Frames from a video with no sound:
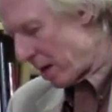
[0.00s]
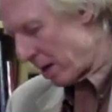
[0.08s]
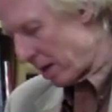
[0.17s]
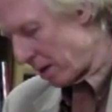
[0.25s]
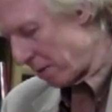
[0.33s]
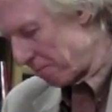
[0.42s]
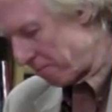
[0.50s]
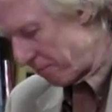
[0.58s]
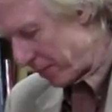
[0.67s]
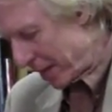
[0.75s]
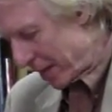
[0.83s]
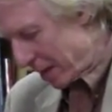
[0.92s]

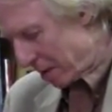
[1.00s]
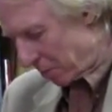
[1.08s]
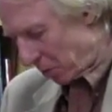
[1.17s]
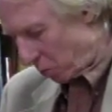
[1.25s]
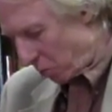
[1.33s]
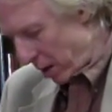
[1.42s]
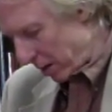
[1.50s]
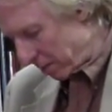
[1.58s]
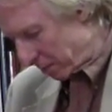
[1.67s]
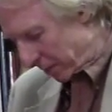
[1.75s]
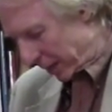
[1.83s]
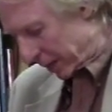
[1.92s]
But
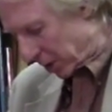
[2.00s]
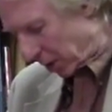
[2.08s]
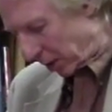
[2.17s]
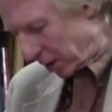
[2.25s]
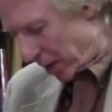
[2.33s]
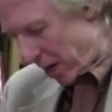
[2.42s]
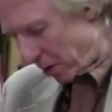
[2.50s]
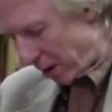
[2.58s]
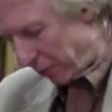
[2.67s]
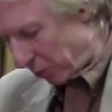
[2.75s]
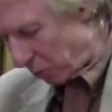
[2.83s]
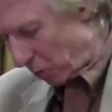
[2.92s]
what is clear
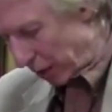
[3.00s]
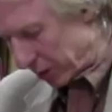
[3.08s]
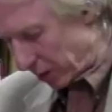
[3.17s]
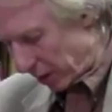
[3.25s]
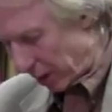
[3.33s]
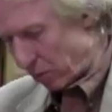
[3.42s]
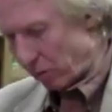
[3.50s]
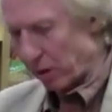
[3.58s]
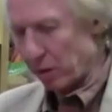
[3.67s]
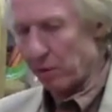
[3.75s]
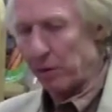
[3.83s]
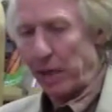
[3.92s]
after watching
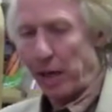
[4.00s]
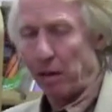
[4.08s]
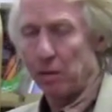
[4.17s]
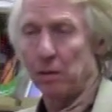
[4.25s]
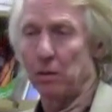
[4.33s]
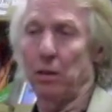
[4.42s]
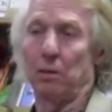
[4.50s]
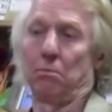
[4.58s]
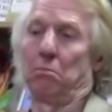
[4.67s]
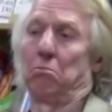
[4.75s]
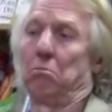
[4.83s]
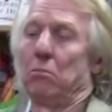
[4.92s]
ACORN go down is that
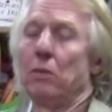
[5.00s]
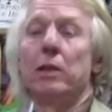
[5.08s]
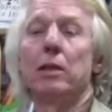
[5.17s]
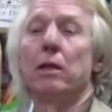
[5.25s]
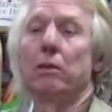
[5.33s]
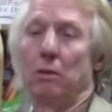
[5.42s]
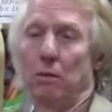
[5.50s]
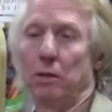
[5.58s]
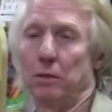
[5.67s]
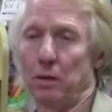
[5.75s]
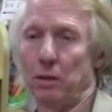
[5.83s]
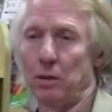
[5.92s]
we didn't do
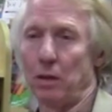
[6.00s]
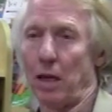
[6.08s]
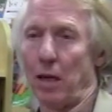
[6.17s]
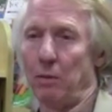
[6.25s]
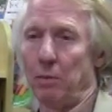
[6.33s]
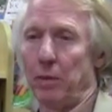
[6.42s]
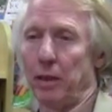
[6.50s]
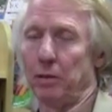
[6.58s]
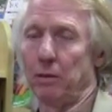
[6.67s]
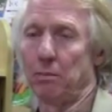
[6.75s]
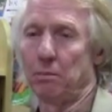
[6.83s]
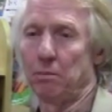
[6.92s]
as good a job at
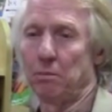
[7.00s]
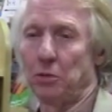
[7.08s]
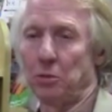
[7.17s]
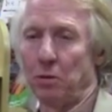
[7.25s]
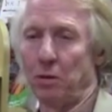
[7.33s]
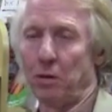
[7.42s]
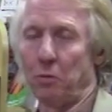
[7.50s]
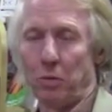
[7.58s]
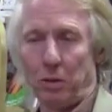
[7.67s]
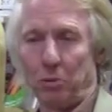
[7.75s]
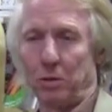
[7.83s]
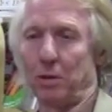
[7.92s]
making sure that
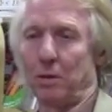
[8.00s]
we were